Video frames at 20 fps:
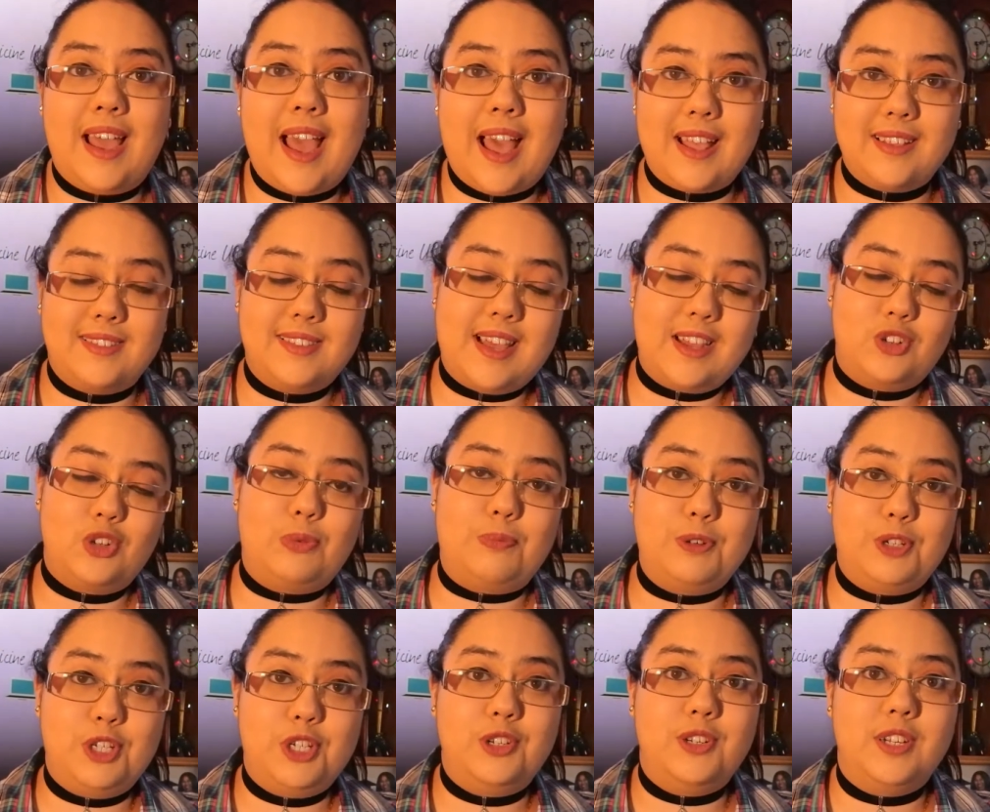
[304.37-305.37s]
has that
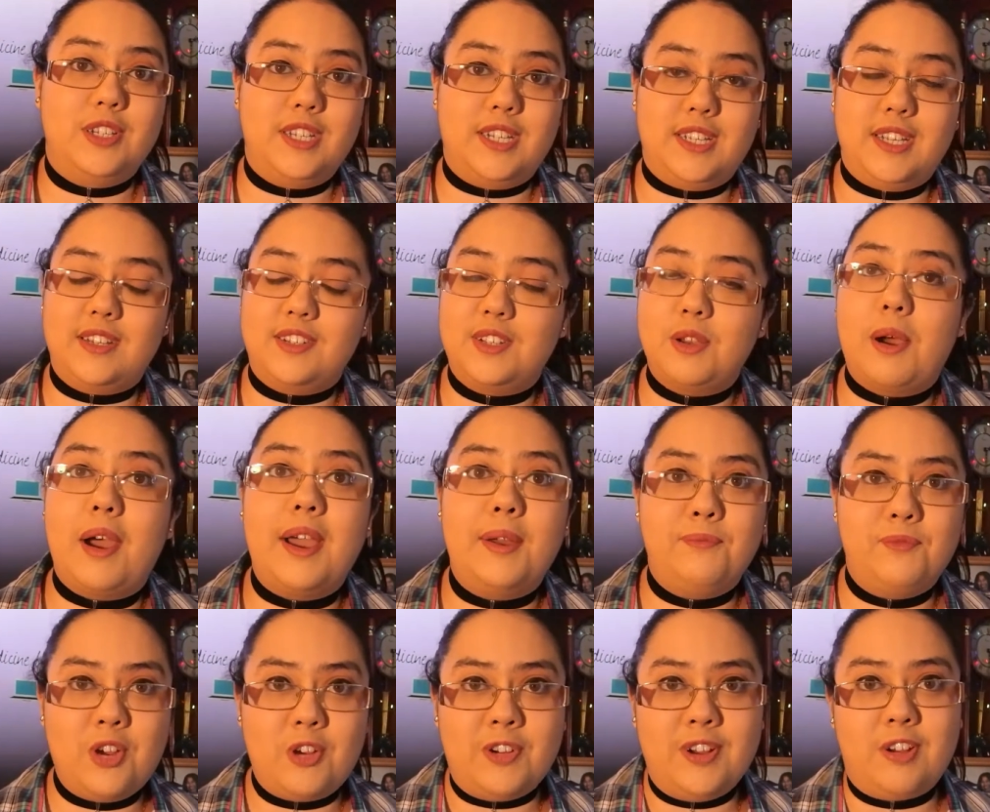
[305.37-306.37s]
opportunity, and so
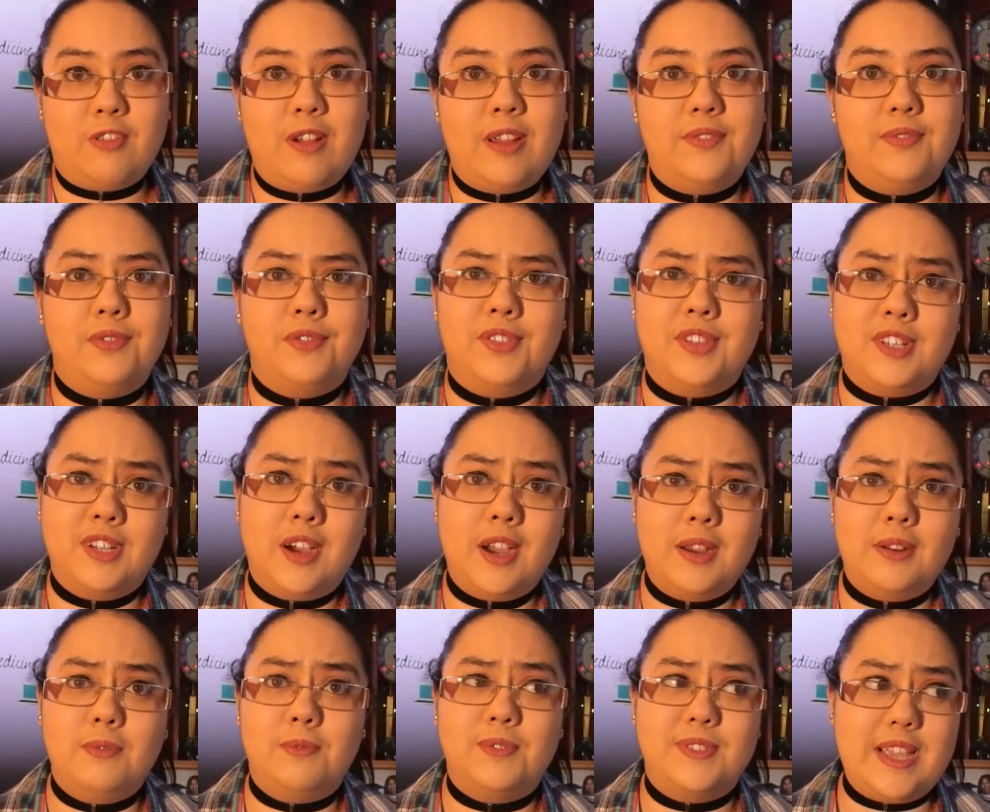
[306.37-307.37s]
I'm very grateful that
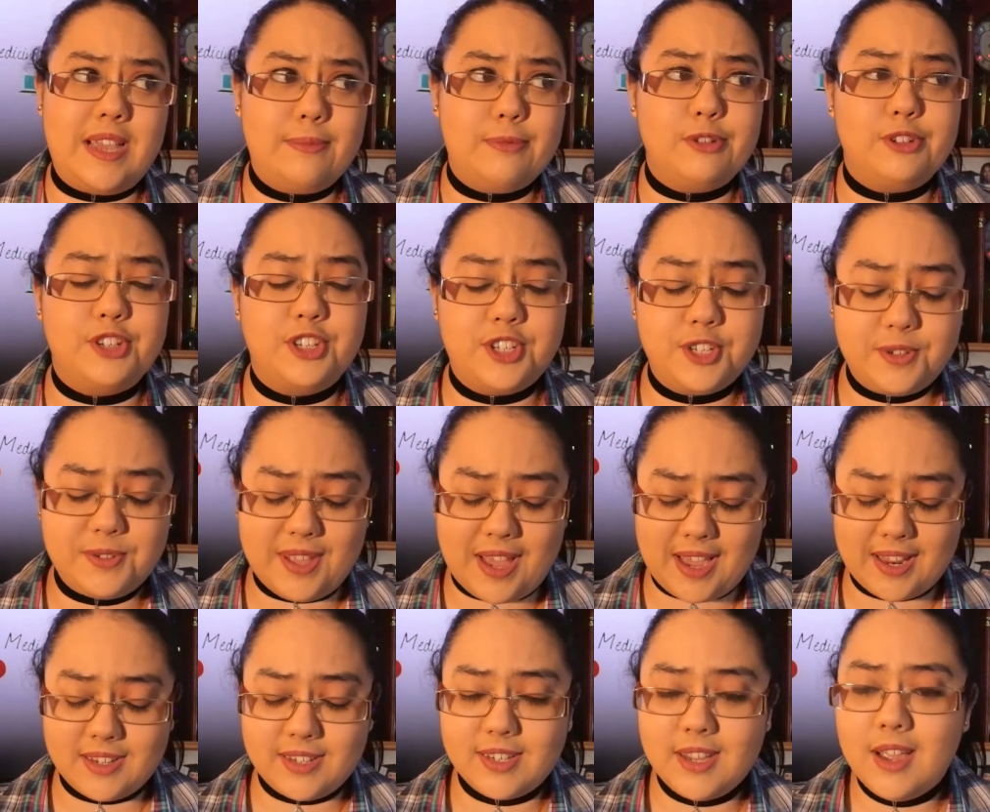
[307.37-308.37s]
I was able to do
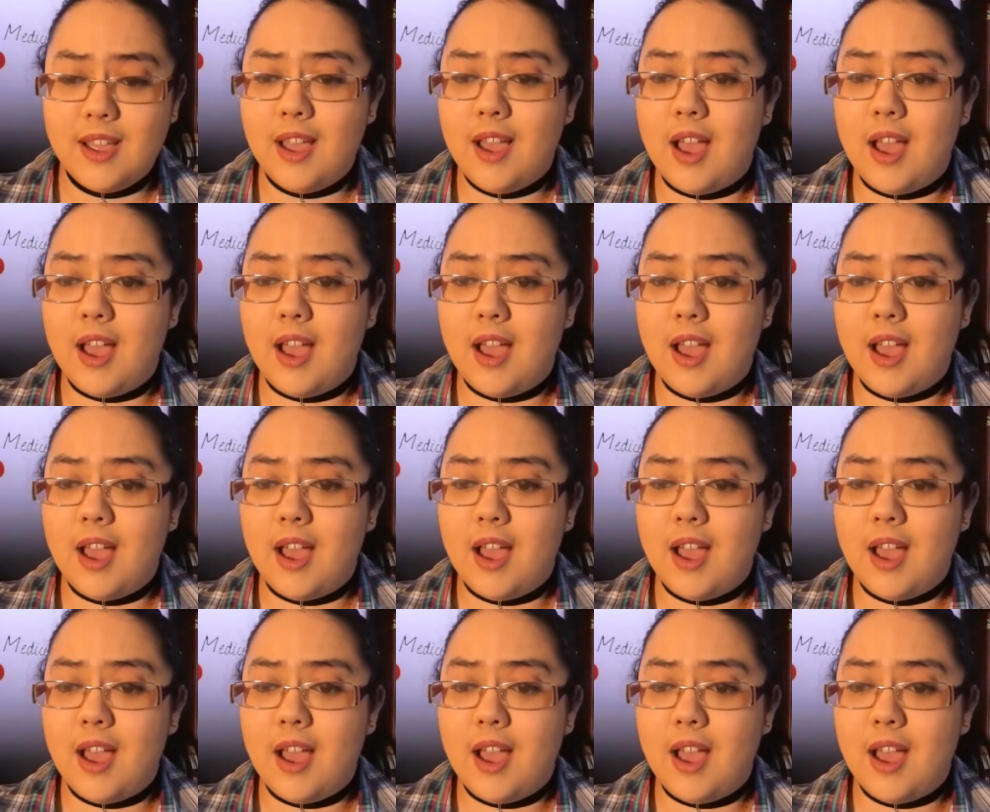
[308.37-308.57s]
that.